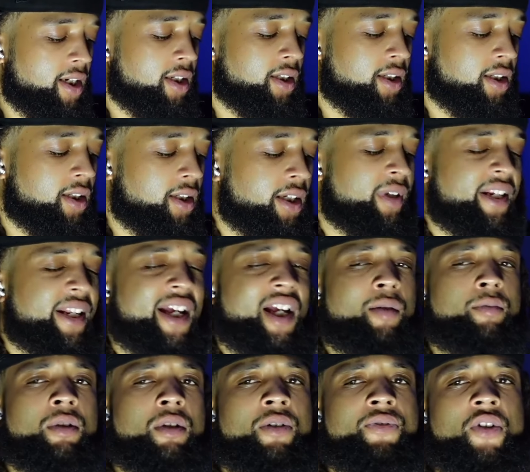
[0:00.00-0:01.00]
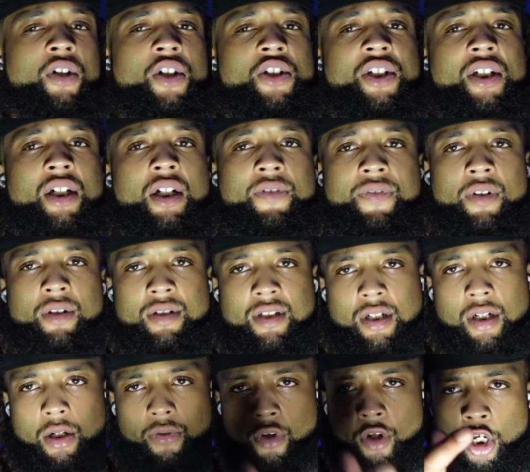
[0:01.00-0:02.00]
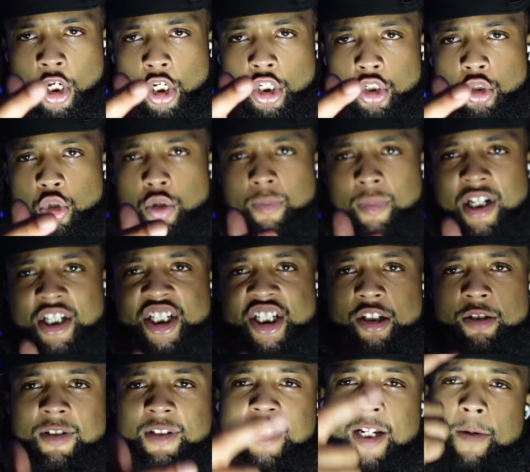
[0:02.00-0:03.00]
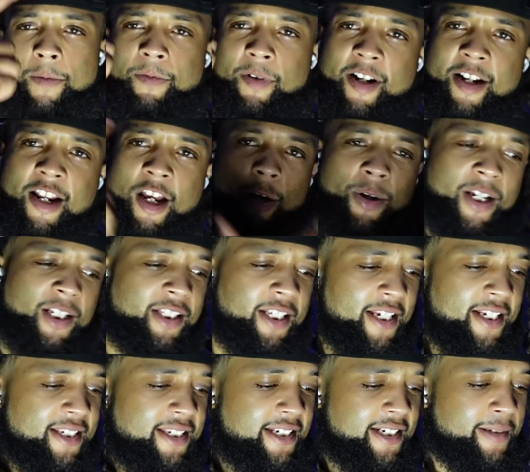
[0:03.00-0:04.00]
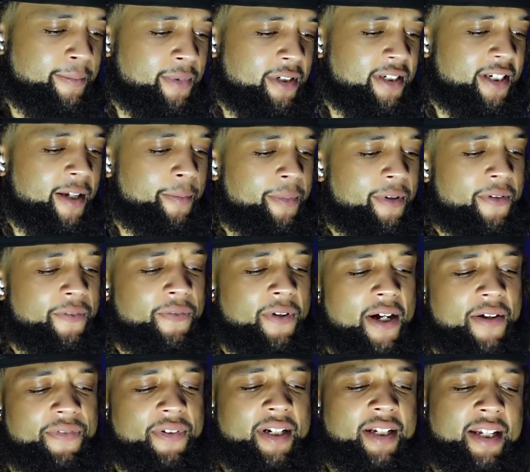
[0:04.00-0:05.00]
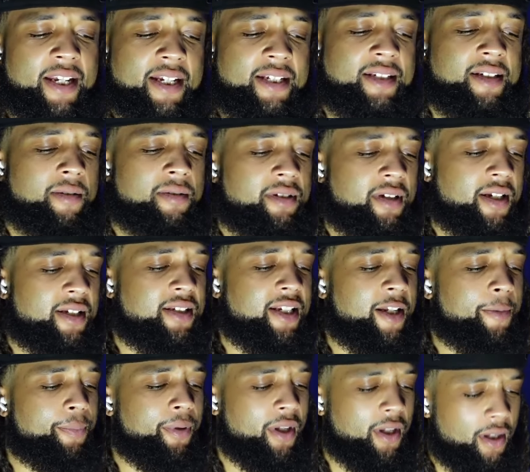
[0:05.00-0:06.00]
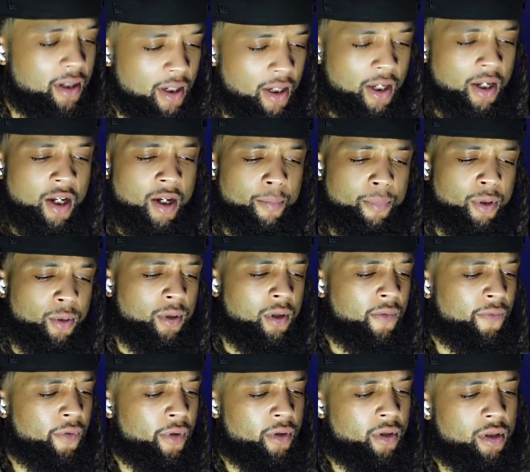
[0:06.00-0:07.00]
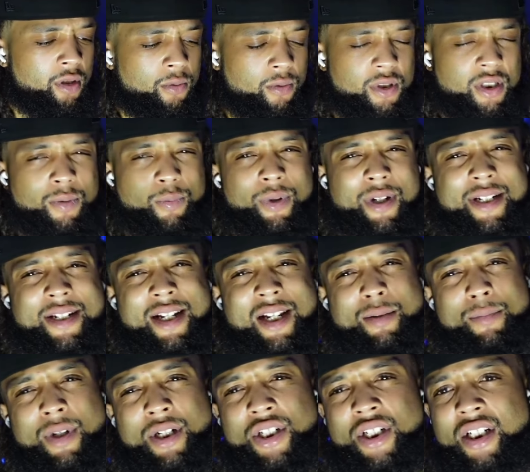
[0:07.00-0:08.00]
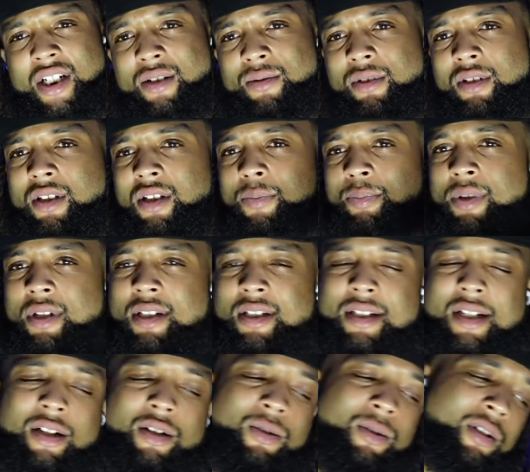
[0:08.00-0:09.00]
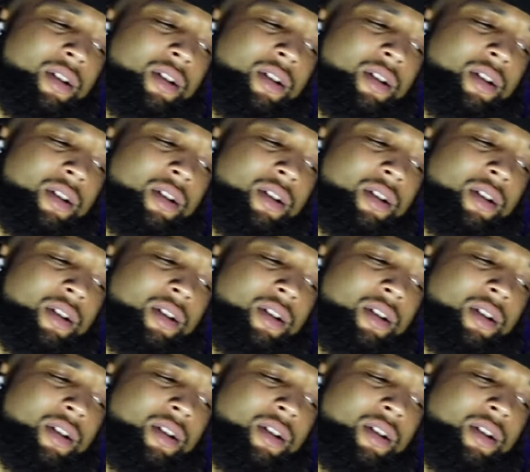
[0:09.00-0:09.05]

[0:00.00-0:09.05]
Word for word: The link gonna be down below if y'all check it out for yourself. New to my channel, Staff right now. Hit that sub button. Give me the 500k subs ASAP. But look without further ado, it's your boy Donn to My Check out on love. Peace out.